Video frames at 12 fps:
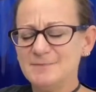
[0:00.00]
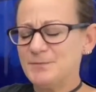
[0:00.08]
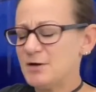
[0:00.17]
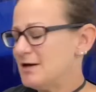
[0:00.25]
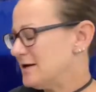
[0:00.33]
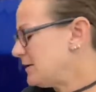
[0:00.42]

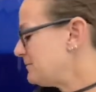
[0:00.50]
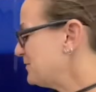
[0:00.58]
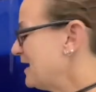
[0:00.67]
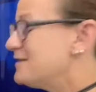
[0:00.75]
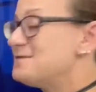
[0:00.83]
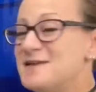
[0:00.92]
All right,
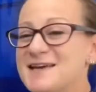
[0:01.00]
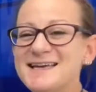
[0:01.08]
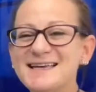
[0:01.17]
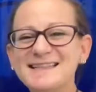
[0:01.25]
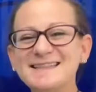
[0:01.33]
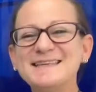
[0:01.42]

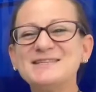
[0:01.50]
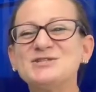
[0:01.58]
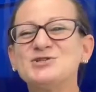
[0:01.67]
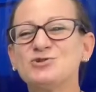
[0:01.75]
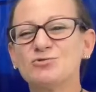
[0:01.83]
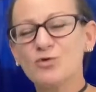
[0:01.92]
anyway, this
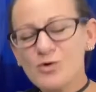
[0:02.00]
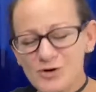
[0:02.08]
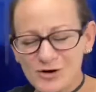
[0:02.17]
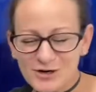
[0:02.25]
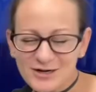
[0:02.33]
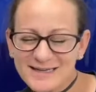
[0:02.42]

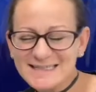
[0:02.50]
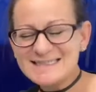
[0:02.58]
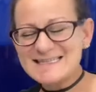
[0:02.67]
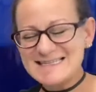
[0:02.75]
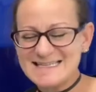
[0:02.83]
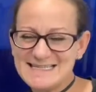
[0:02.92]
drawer
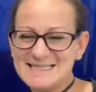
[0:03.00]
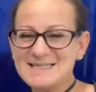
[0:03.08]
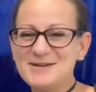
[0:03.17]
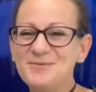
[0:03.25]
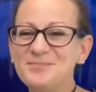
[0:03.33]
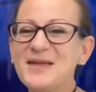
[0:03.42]

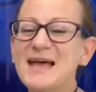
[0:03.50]
system,